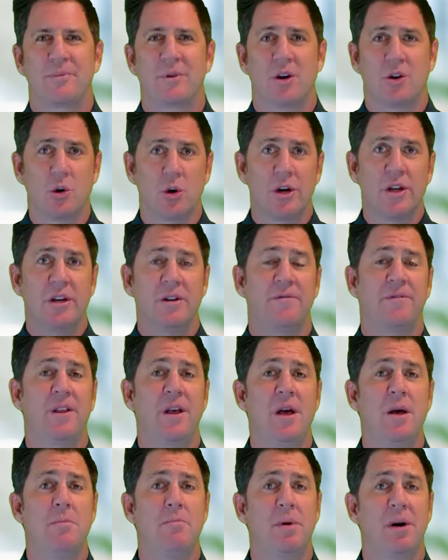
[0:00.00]
According to
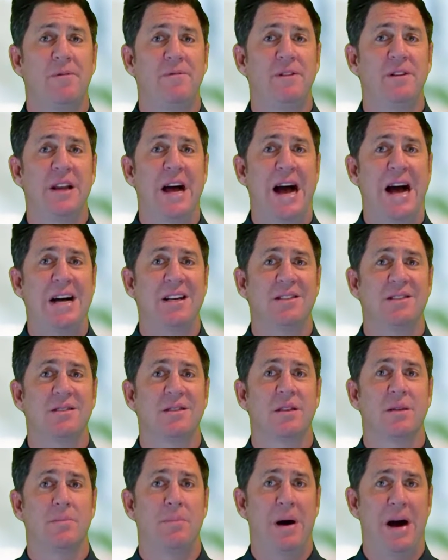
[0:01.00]
Flint, Buffett
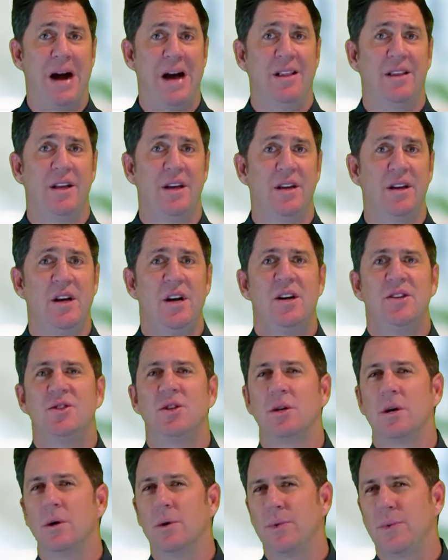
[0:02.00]
asked the pilot
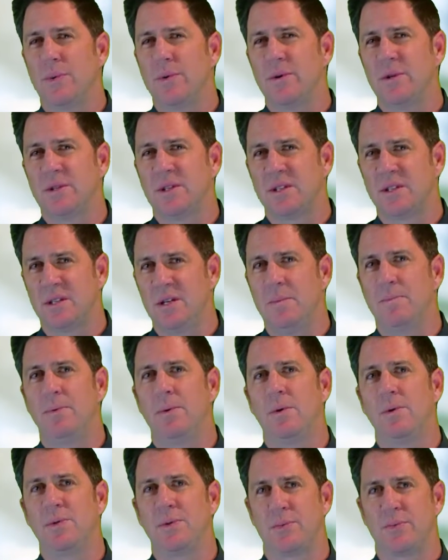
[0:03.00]
to go through a
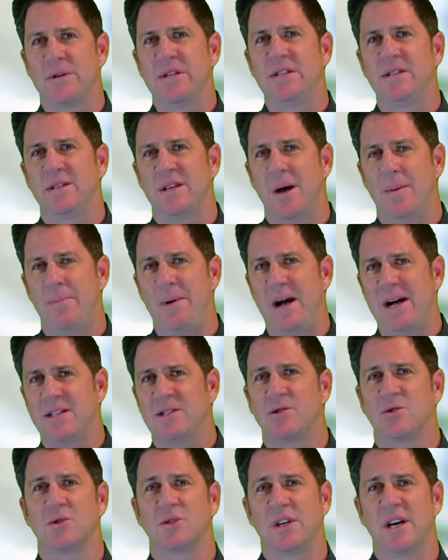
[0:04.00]
simple 3-step
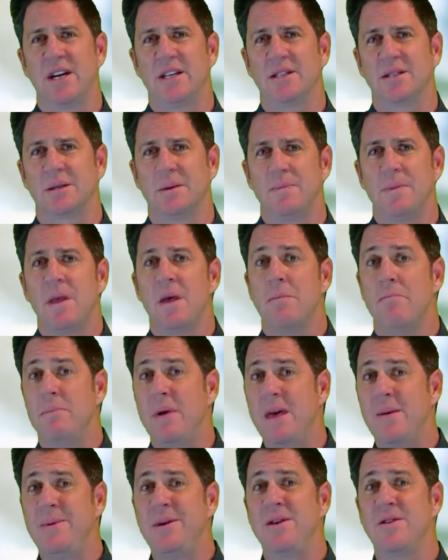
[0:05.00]
exercise.
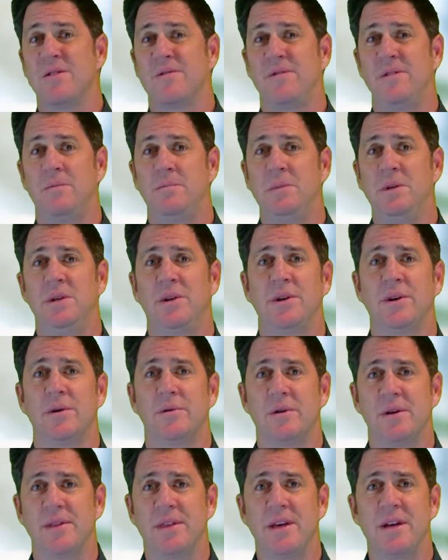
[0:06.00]
Maybe you're familiar
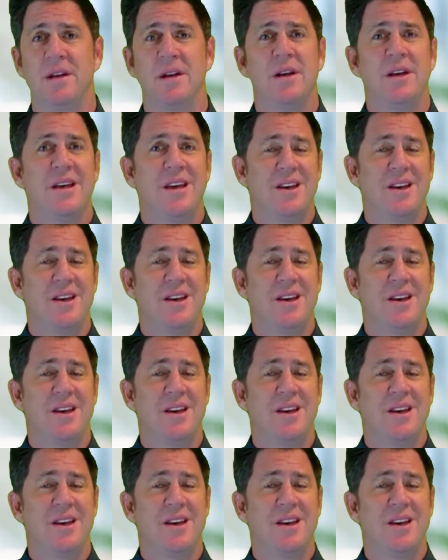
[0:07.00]
with it.